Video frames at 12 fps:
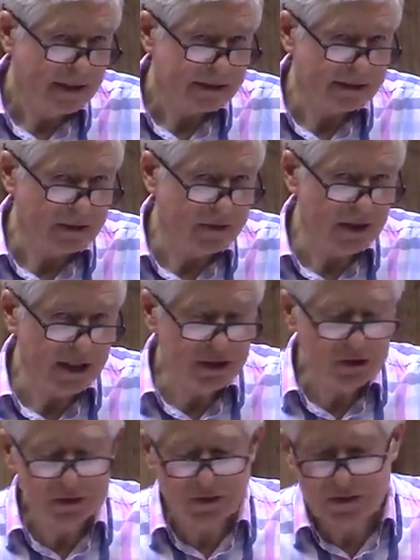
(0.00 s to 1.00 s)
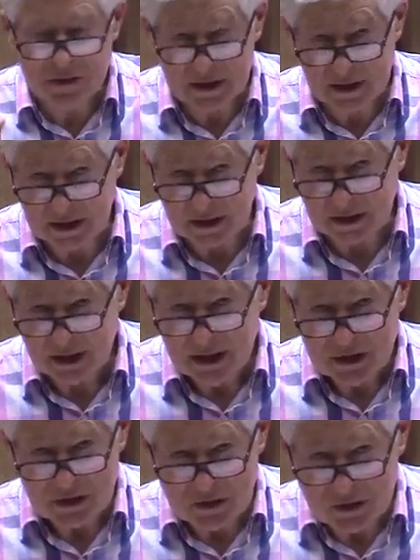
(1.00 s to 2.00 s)
So then you're thinking,
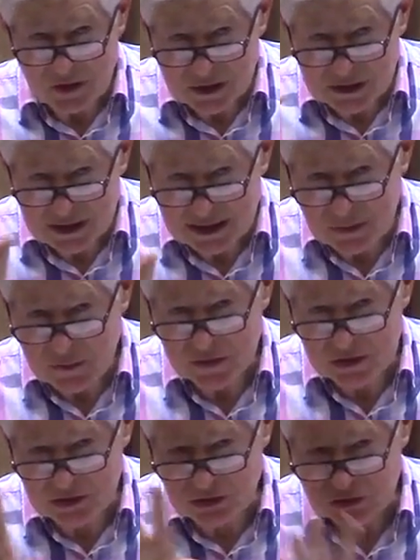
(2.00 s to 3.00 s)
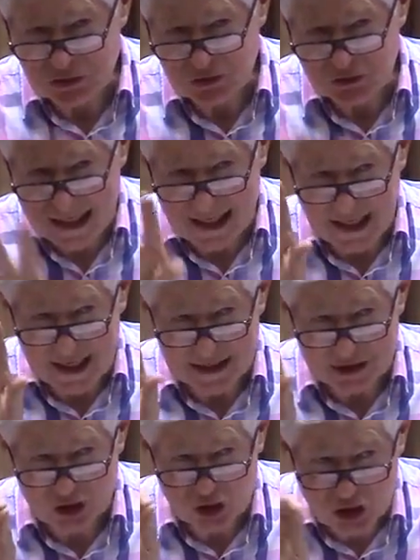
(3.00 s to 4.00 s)
you're not dealing with a, an
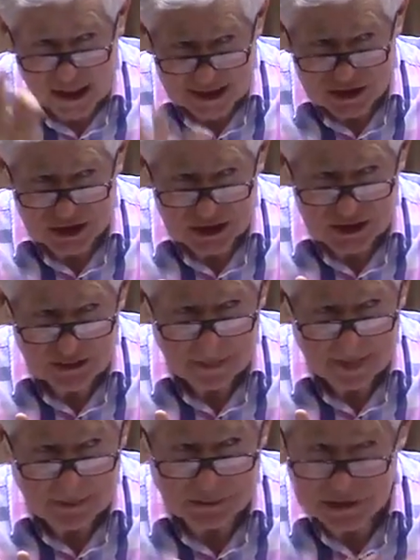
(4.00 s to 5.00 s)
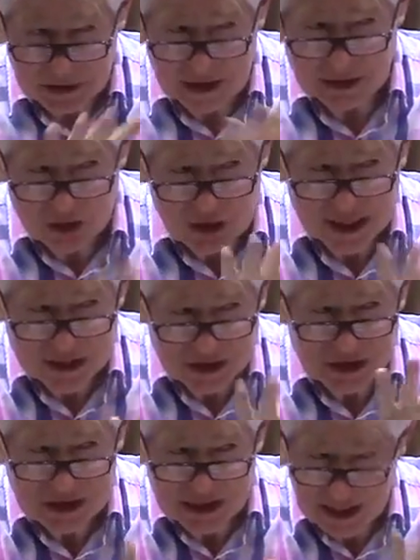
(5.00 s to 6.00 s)
attraction, because an
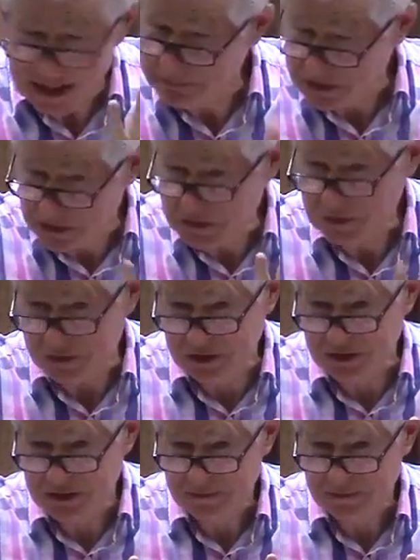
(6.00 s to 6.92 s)
attraction can be good.